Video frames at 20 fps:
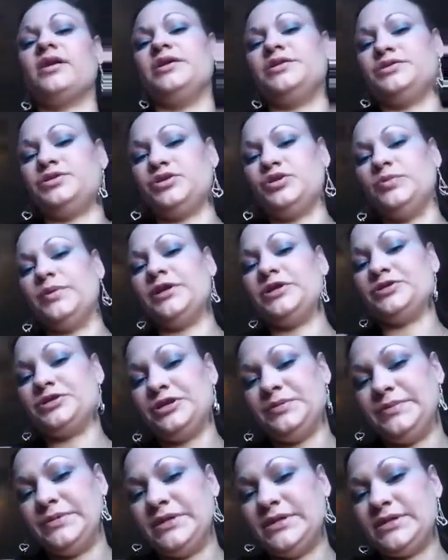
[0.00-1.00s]
I do my
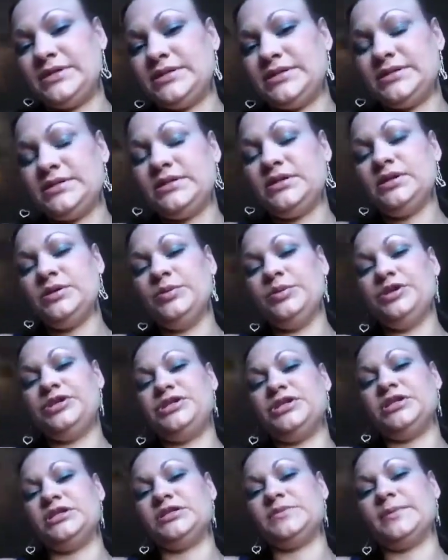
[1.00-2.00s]
treatments,
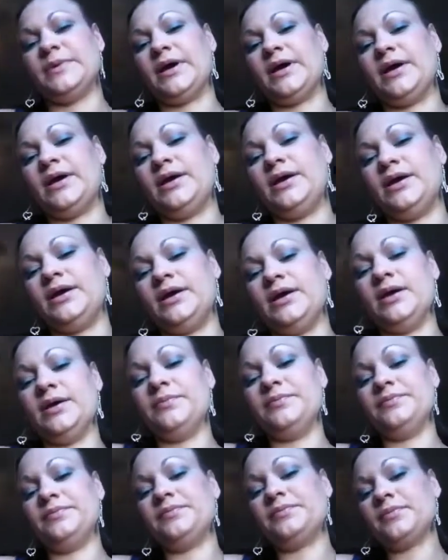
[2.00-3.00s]
which is my
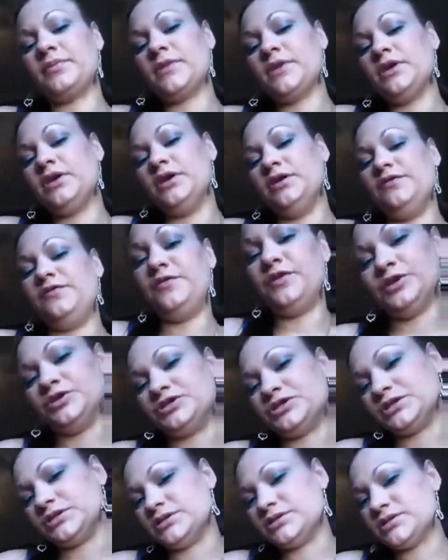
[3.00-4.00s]

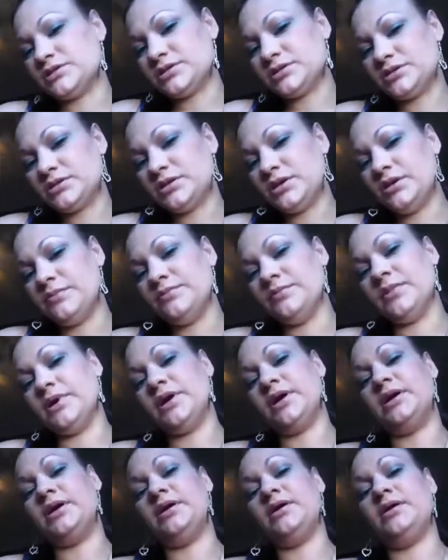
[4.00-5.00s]
infusions,
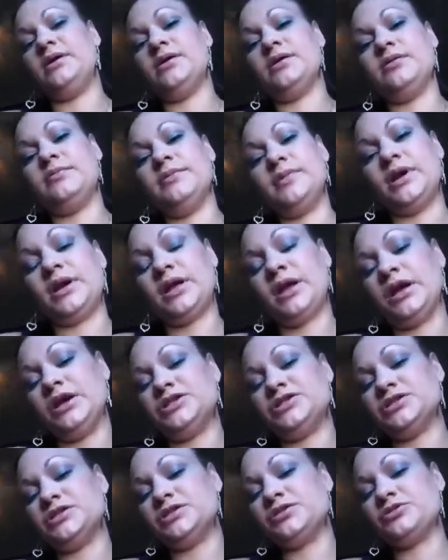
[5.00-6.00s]
my
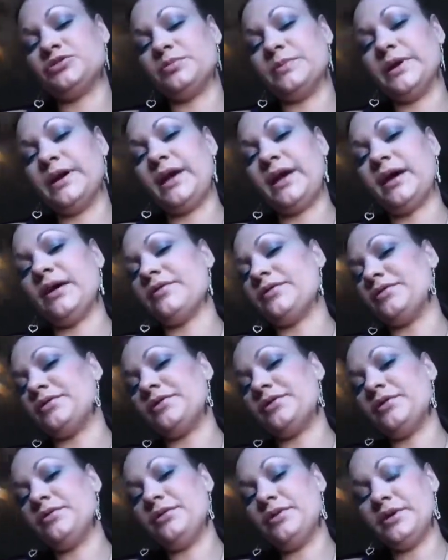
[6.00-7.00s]
medications through my
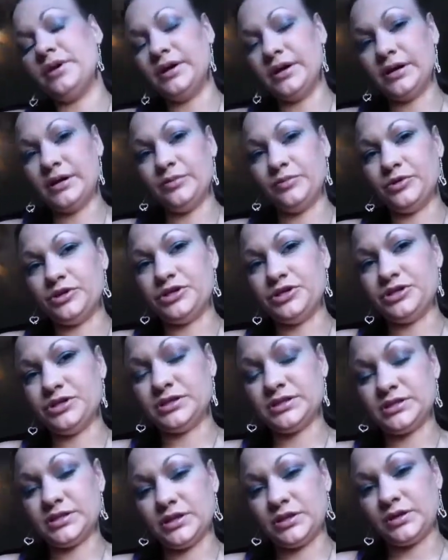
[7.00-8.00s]
catheter, which
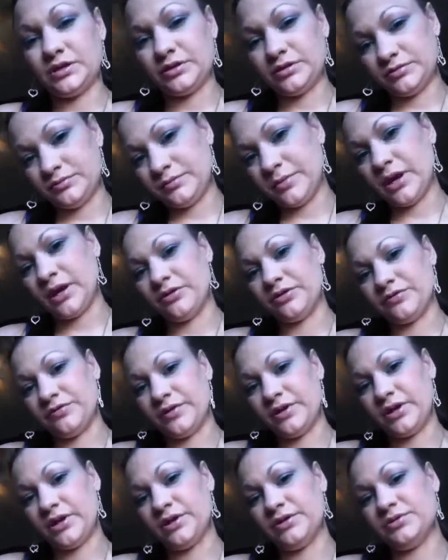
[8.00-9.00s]
you can see in my other
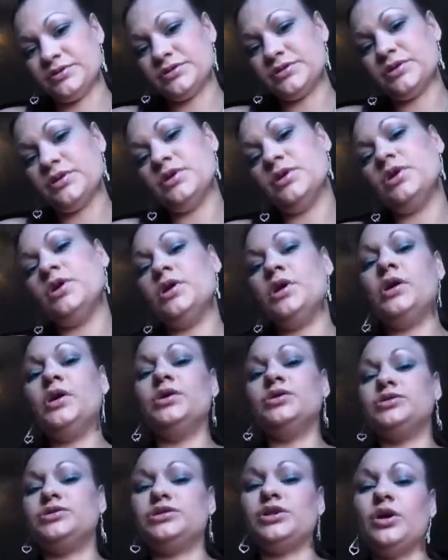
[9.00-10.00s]
videos.
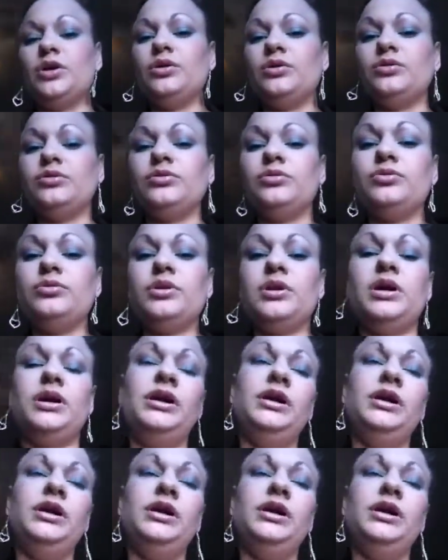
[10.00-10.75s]
So,